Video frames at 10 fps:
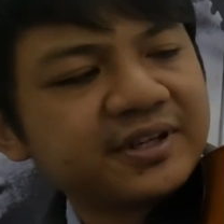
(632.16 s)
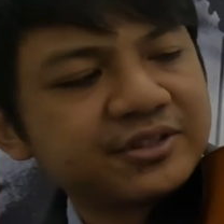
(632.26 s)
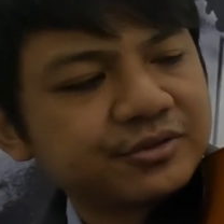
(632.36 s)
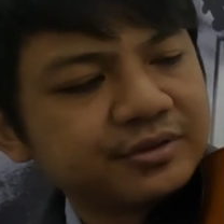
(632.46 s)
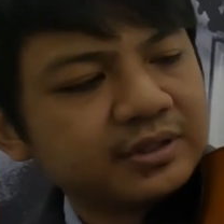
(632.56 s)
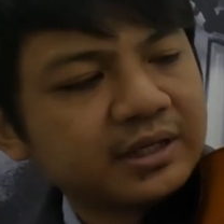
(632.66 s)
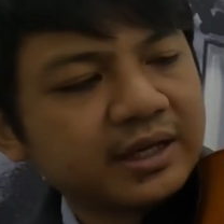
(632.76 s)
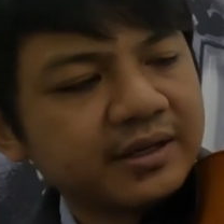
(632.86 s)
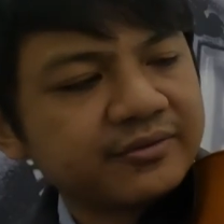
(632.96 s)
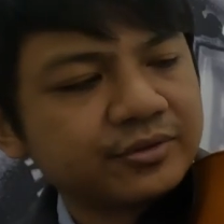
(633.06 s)
natural,
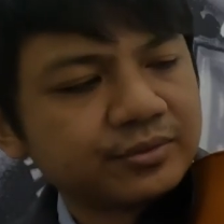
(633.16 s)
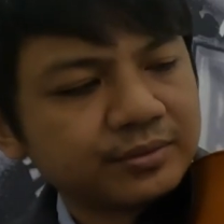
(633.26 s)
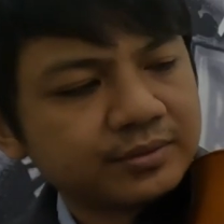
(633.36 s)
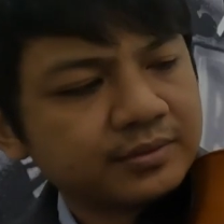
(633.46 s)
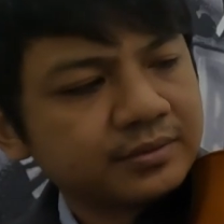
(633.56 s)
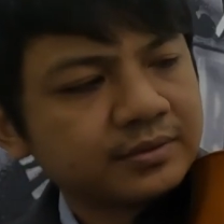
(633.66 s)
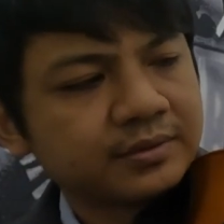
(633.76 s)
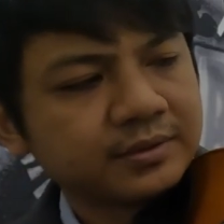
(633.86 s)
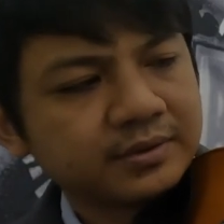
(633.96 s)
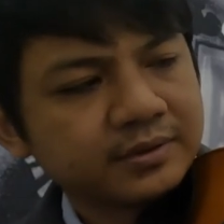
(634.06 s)
I have to
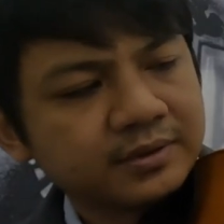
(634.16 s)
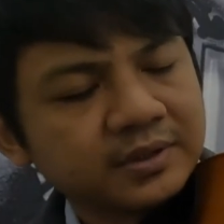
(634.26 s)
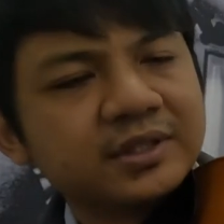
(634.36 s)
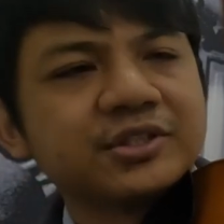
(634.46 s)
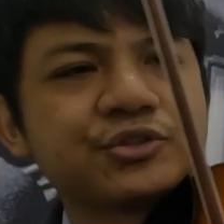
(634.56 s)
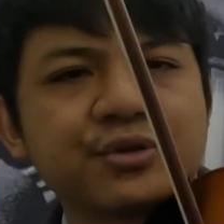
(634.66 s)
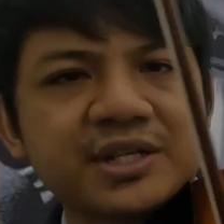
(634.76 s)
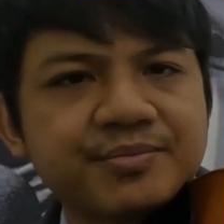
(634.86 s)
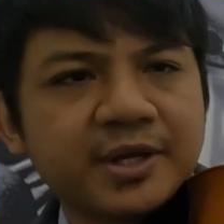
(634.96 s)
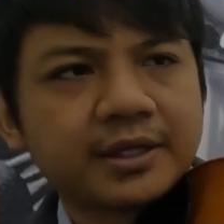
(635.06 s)

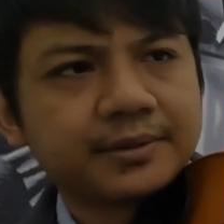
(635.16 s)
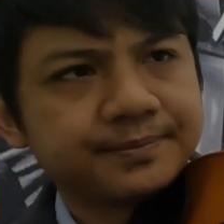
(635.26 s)
stretch back.